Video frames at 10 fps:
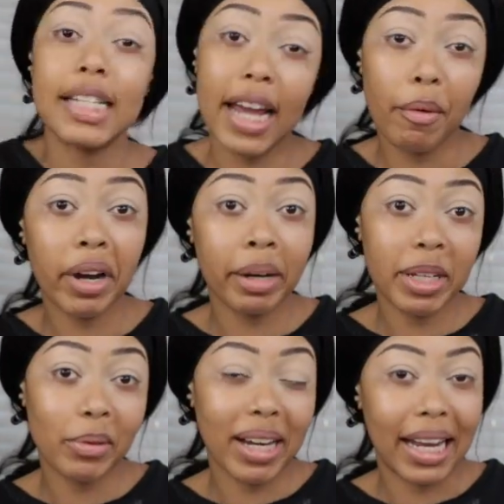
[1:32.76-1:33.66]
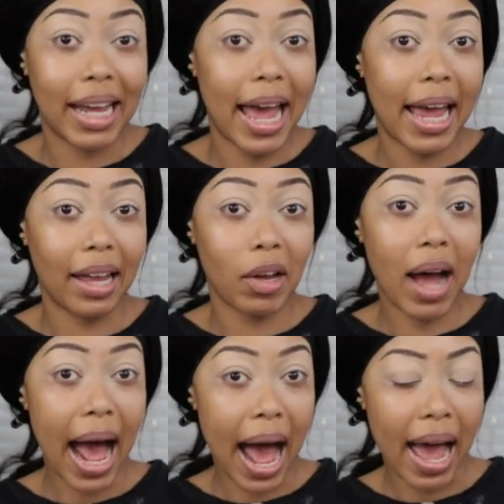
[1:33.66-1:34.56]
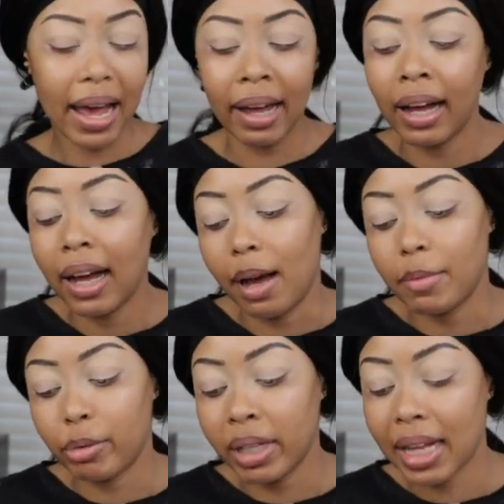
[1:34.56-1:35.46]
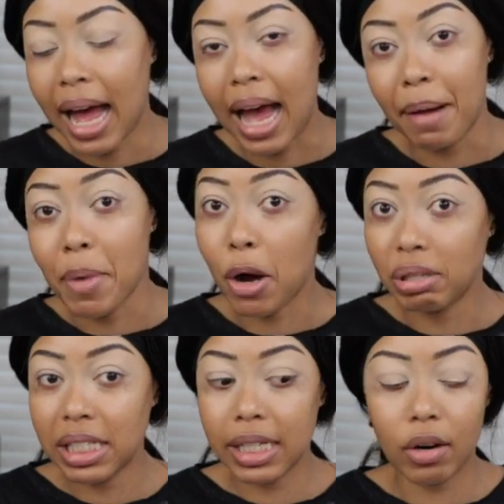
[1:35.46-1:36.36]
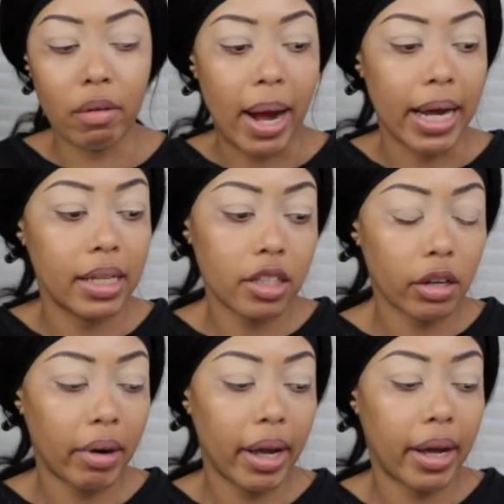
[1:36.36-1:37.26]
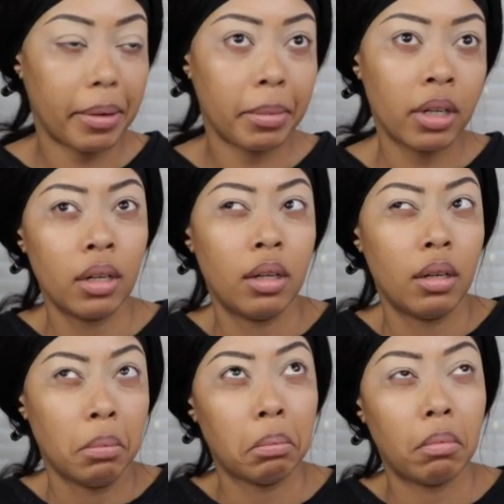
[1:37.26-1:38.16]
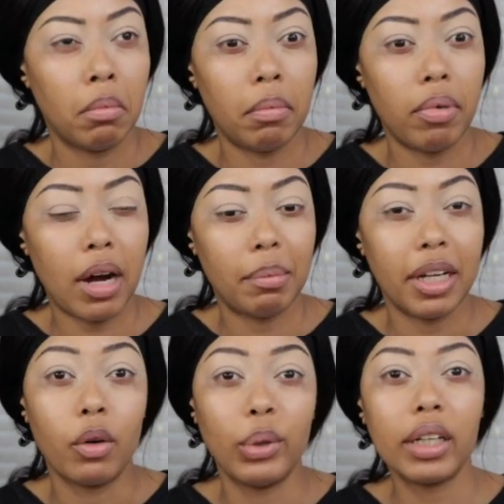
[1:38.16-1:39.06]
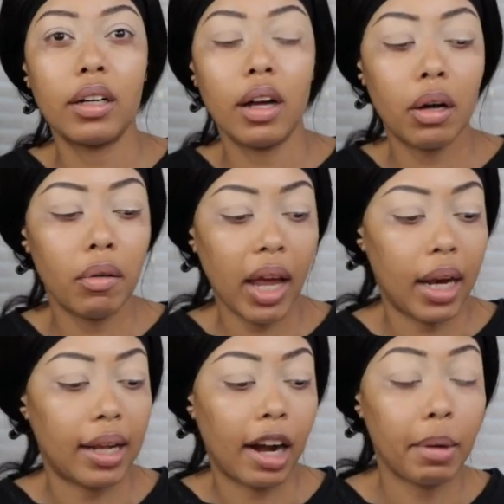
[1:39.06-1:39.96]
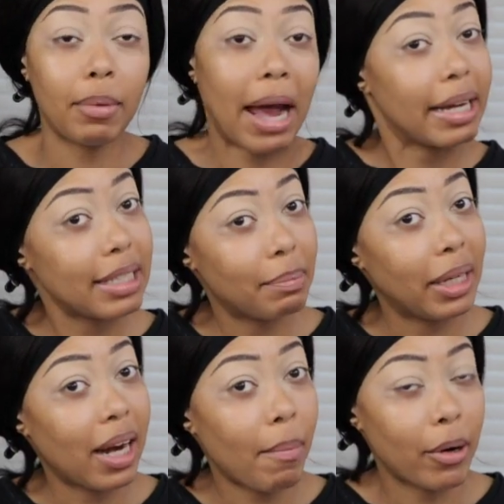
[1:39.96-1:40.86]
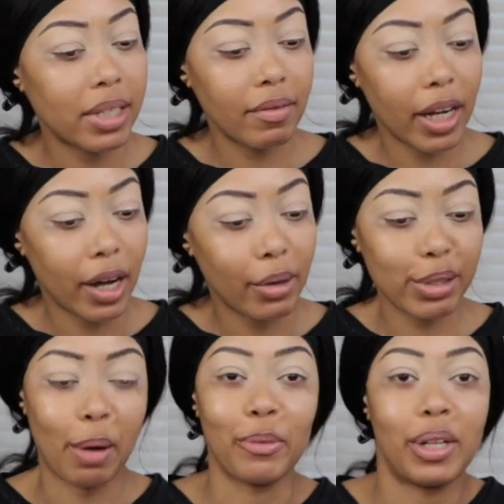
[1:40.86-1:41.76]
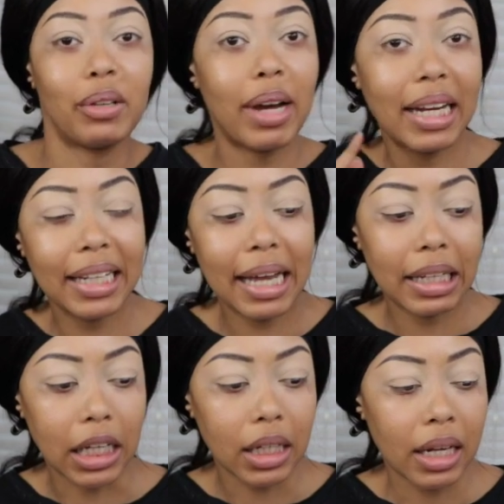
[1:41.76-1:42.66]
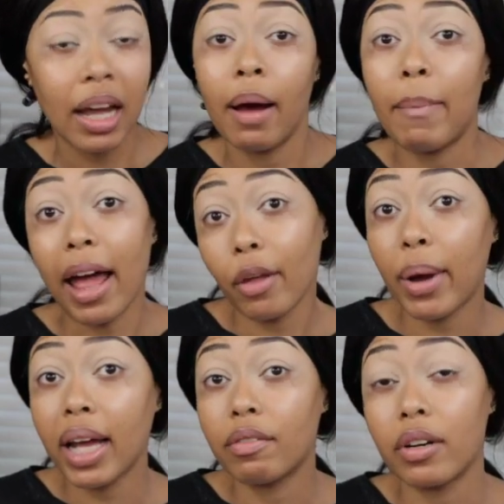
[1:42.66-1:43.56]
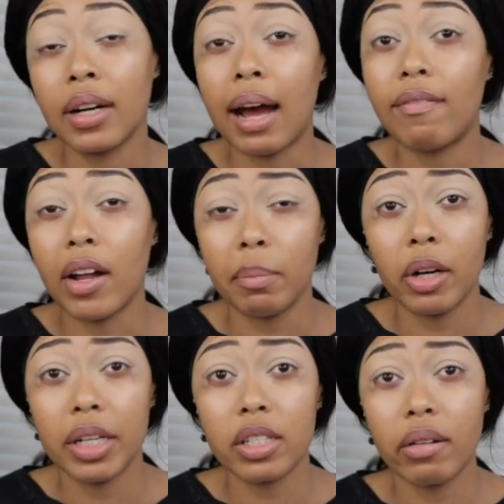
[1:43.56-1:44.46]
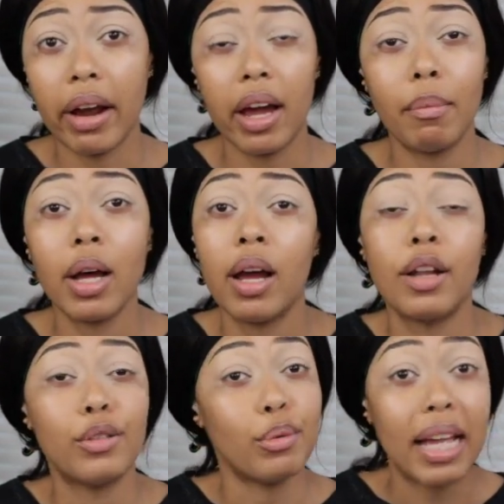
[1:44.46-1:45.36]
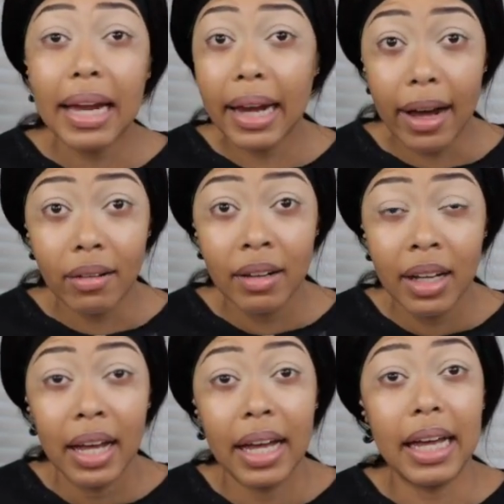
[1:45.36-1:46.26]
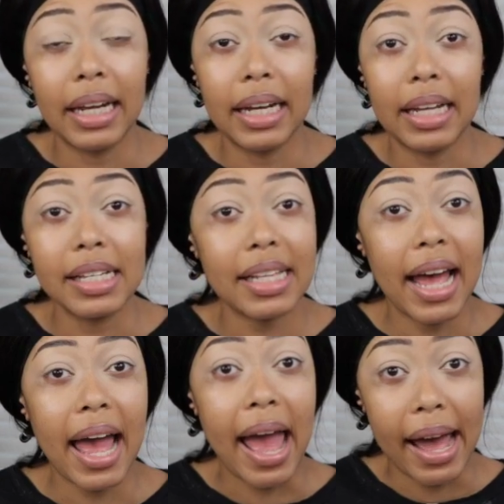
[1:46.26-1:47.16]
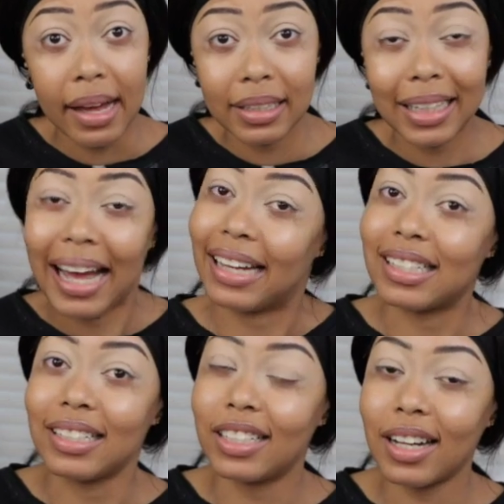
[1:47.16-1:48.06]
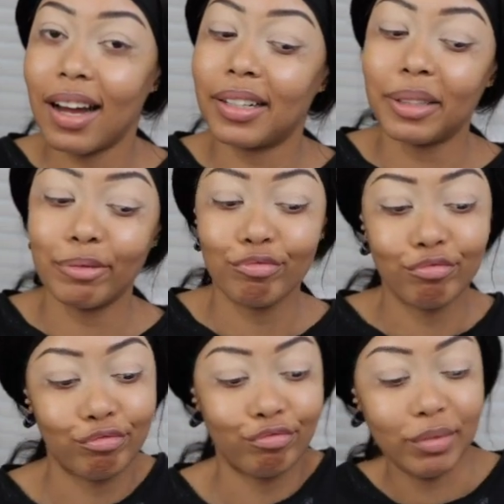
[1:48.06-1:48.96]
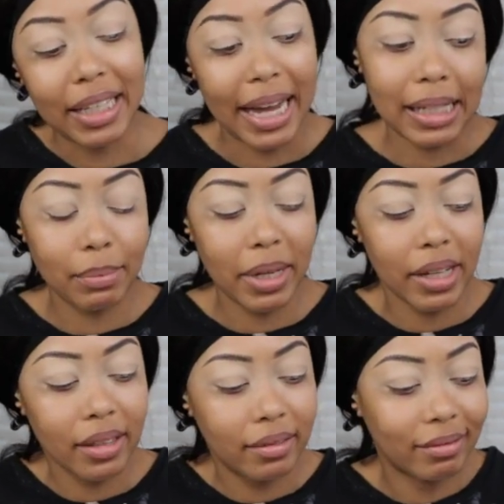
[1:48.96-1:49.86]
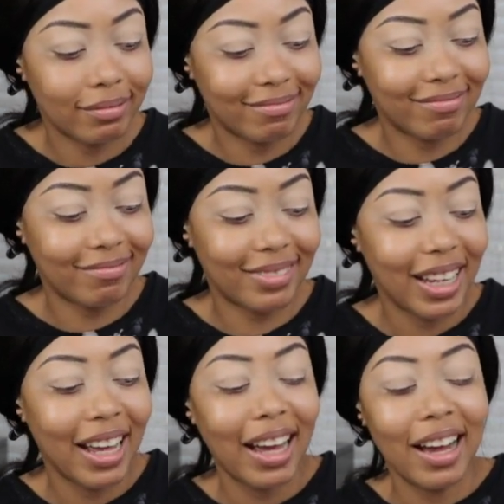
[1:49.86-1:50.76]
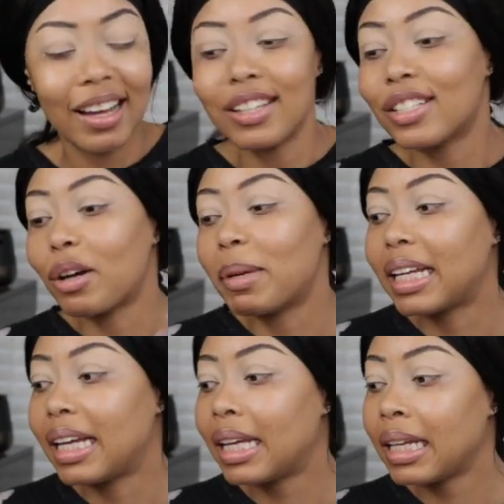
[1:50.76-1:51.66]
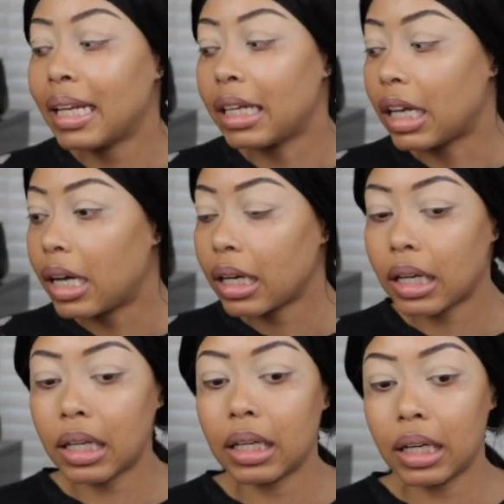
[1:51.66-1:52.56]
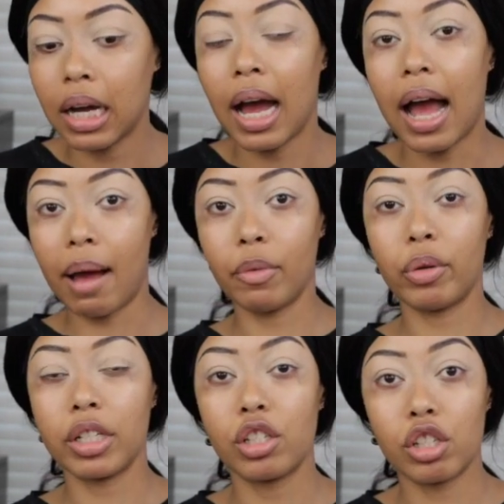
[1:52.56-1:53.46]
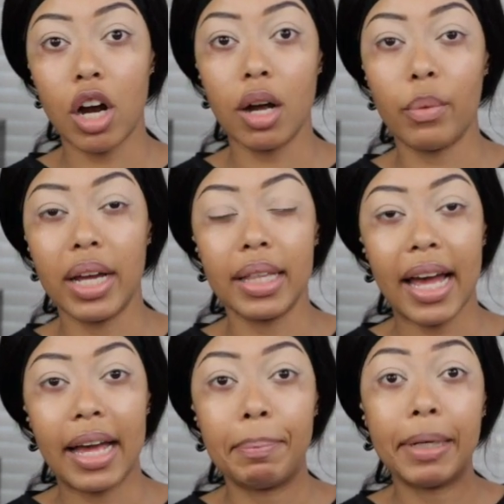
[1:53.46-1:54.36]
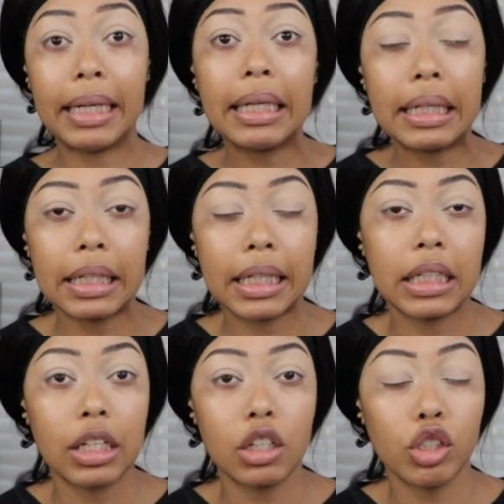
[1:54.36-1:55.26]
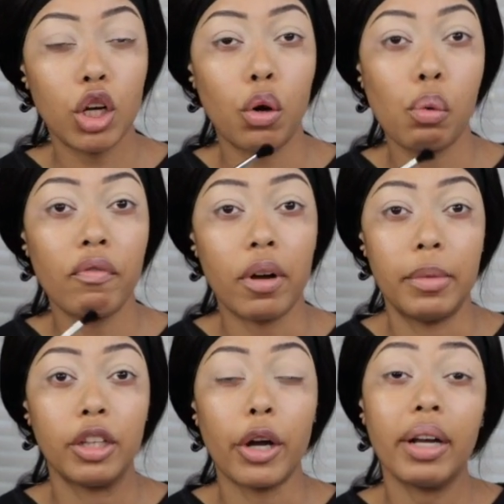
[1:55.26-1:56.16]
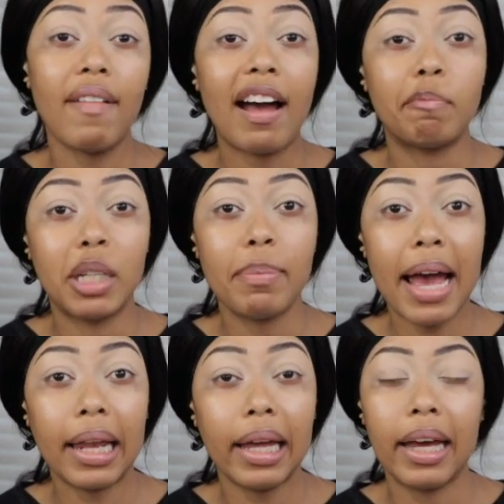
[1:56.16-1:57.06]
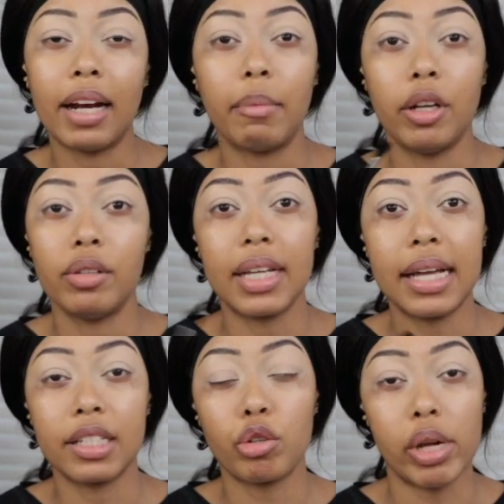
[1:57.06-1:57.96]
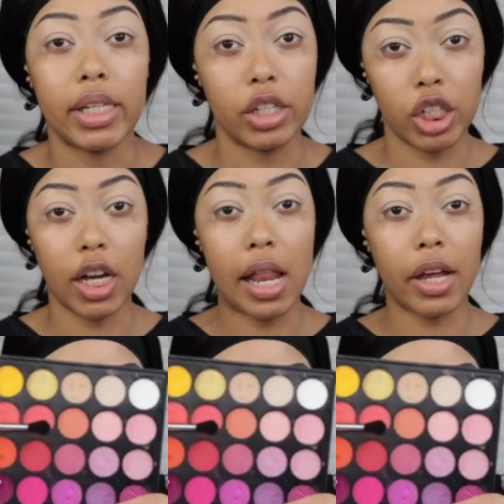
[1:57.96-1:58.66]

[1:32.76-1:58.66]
Today we're going to be doing a halo eye. I'm doing the eye posted on my Instagram probably a week ago, and a lot of people asked me to post a video, so I'm recreating that look. By the way, if you're not following me on Instagram, do that now. It is at Ashley Shakana. That's me. So to begin the look, I'm going to start with a pink tone from the 35B palette, and I'm going to use it as a transition color.